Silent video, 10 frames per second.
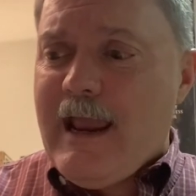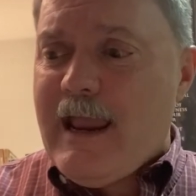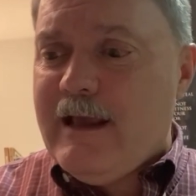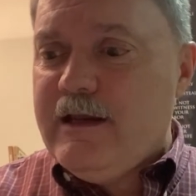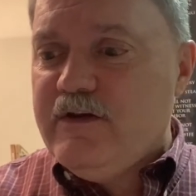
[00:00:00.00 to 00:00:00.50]

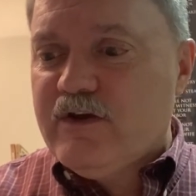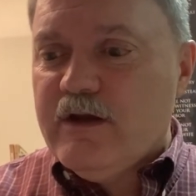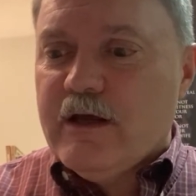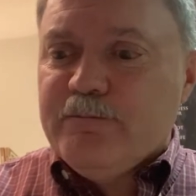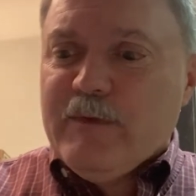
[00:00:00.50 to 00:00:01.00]
And he's going
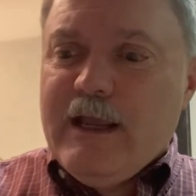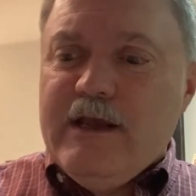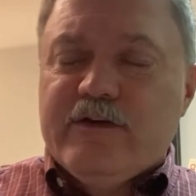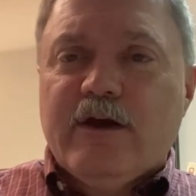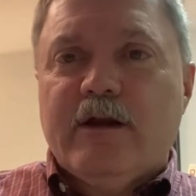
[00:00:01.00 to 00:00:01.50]

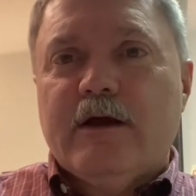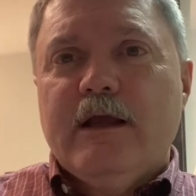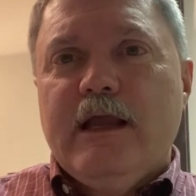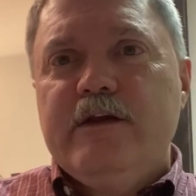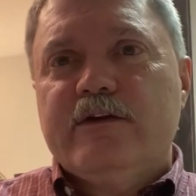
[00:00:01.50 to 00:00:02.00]

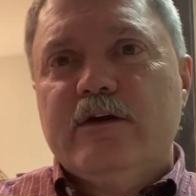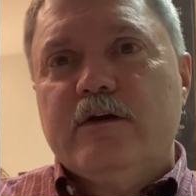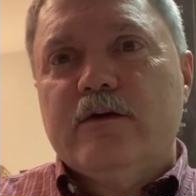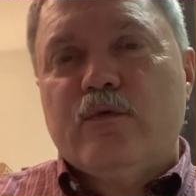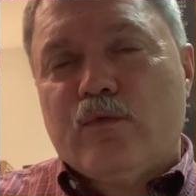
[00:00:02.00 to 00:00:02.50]

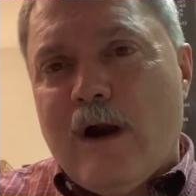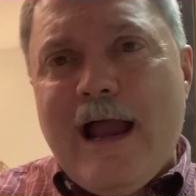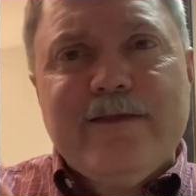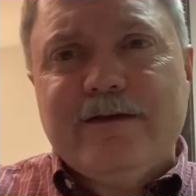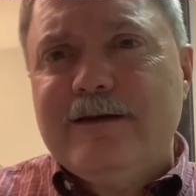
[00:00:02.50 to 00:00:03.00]
to
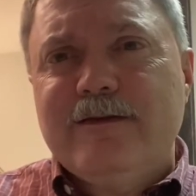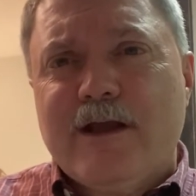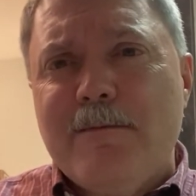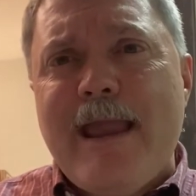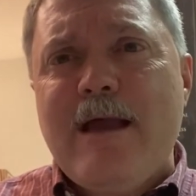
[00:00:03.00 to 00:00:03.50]
write the
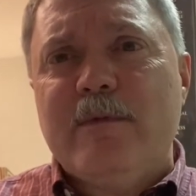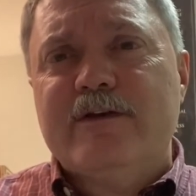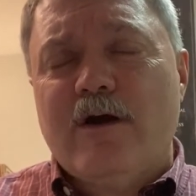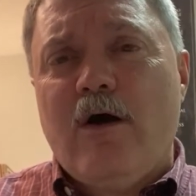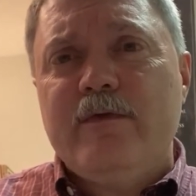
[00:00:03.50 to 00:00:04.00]

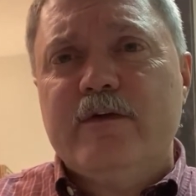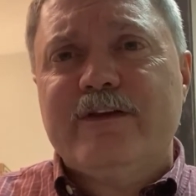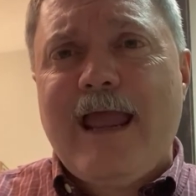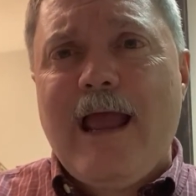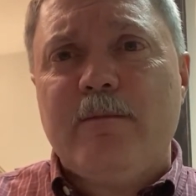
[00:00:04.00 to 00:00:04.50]
commandments on those
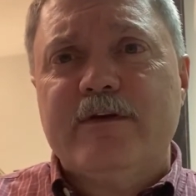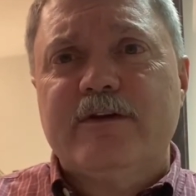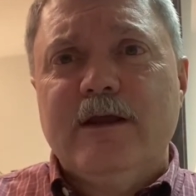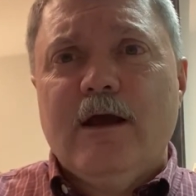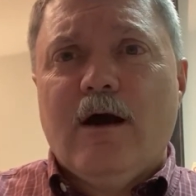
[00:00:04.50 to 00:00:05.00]

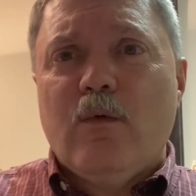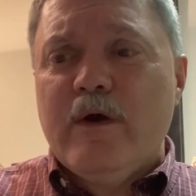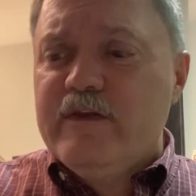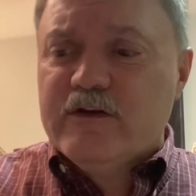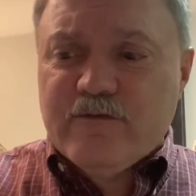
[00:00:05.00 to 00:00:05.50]
tablets
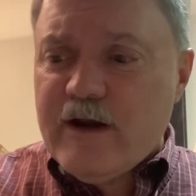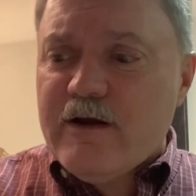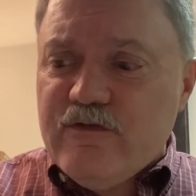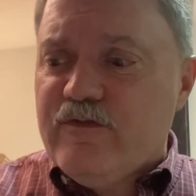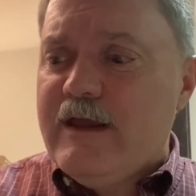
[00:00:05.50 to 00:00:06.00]
with his
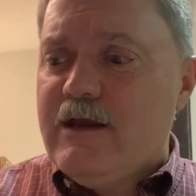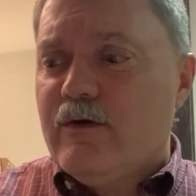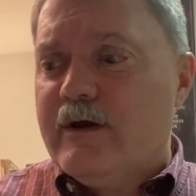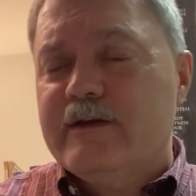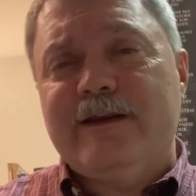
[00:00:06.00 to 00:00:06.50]
very
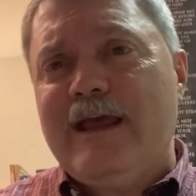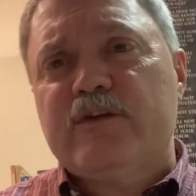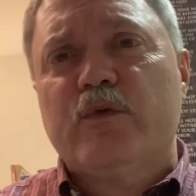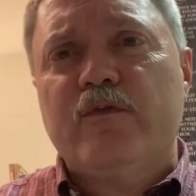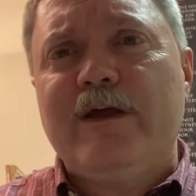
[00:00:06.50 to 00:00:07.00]
finger. And
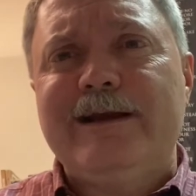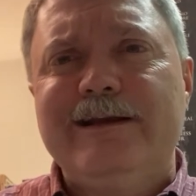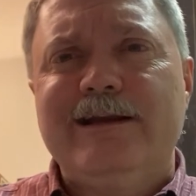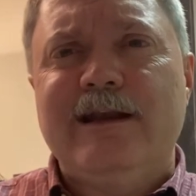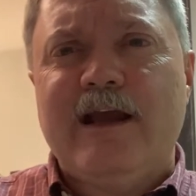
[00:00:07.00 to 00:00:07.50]
that's
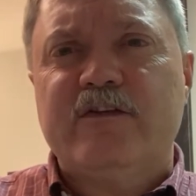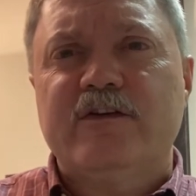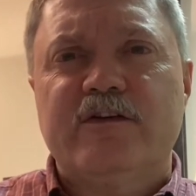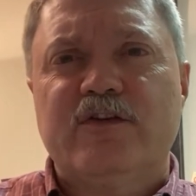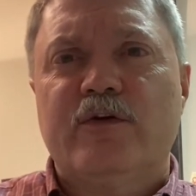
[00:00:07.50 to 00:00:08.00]
reflected in
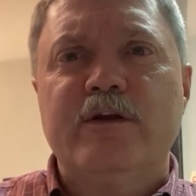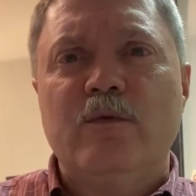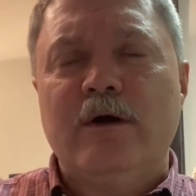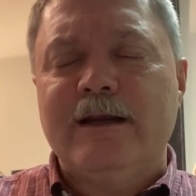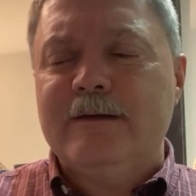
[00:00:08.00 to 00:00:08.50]
Exodus
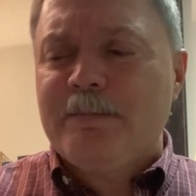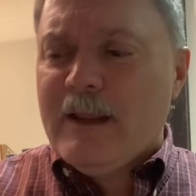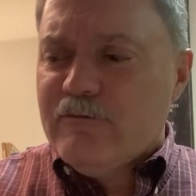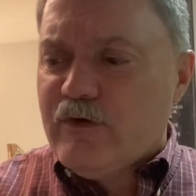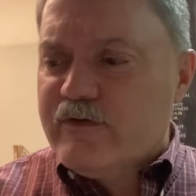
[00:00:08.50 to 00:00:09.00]
31,
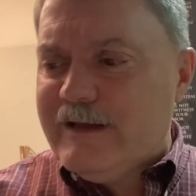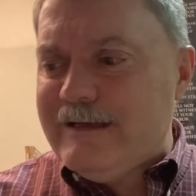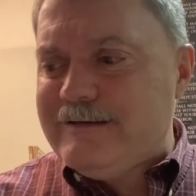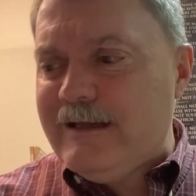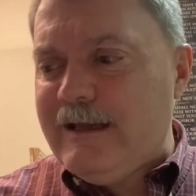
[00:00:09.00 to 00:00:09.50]
verse
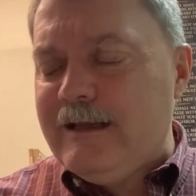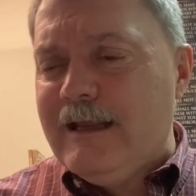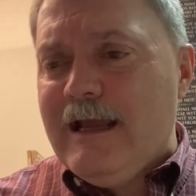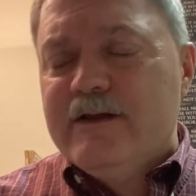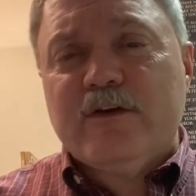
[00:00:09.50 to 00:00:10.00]
18.
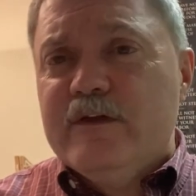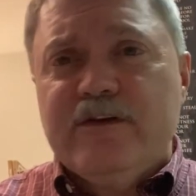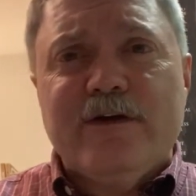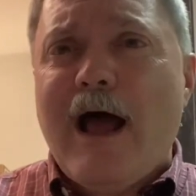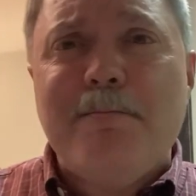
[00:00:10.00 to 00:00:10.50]
So
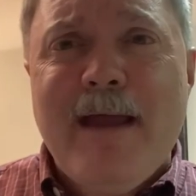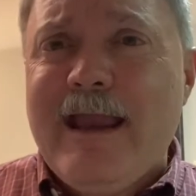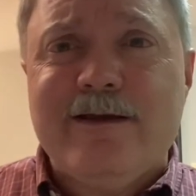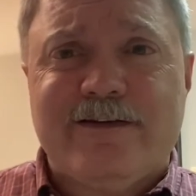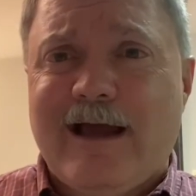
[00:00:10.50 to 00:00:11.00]
these are not
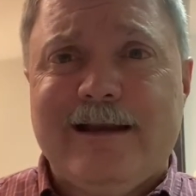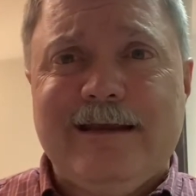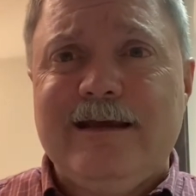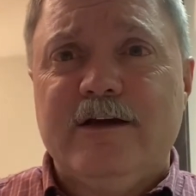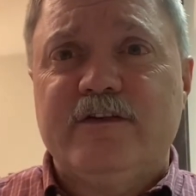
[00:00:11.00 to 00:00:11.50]
man's
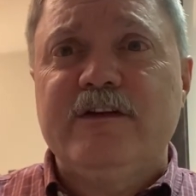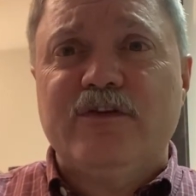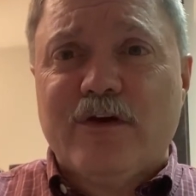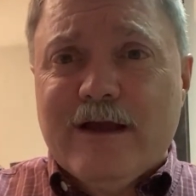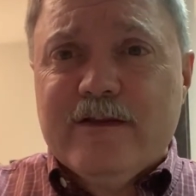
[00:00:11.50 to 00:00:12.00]
ideas. These
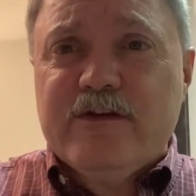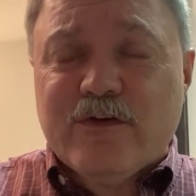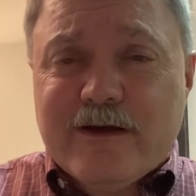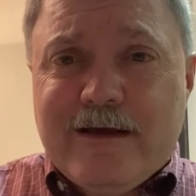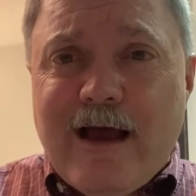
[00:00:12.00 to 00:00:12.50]
are
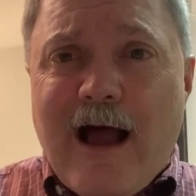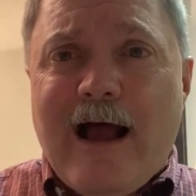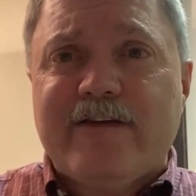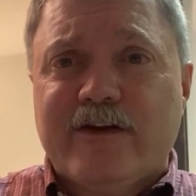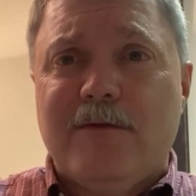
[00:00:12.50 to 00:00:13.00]

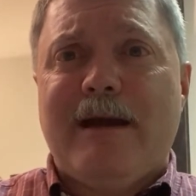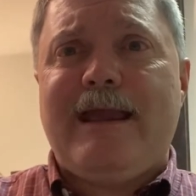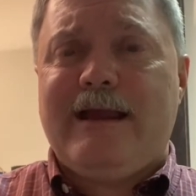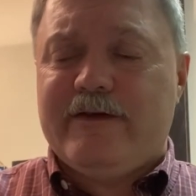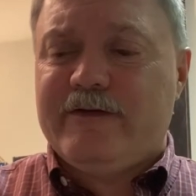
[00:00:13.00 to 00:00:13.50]
God's
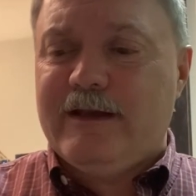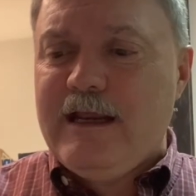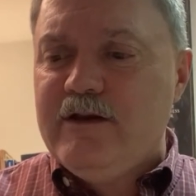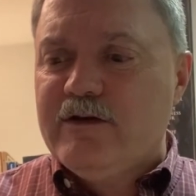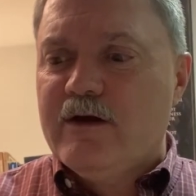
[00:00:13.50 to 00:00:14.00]
commands. And
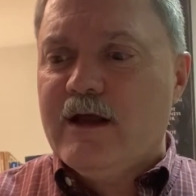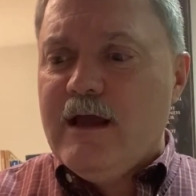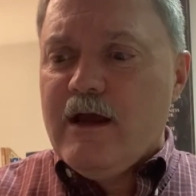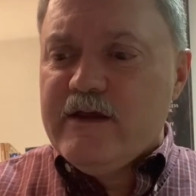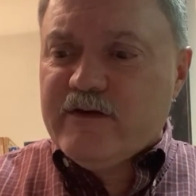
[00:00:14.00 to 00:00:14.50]
he's going
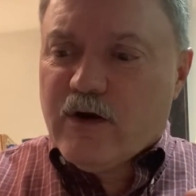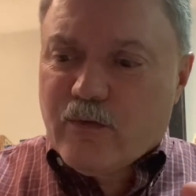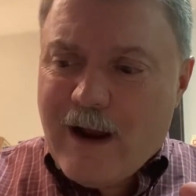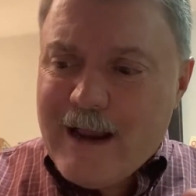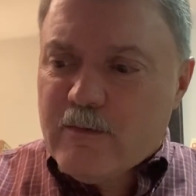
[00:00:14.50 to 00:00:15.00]
to
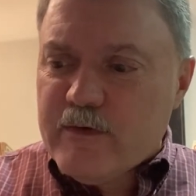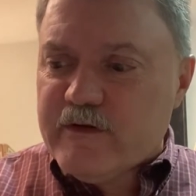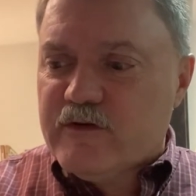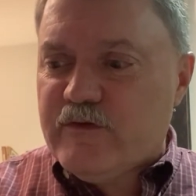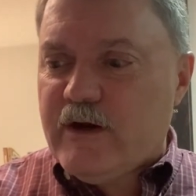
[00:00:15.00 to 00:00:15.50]
write them with
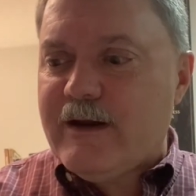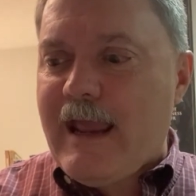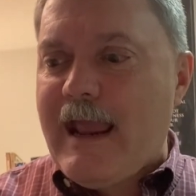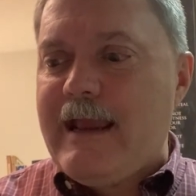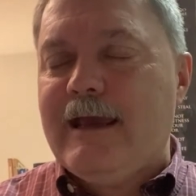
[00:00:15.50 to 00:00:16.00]
his very
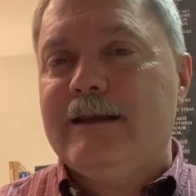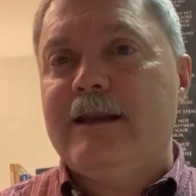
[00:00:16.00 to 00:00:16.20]
hand.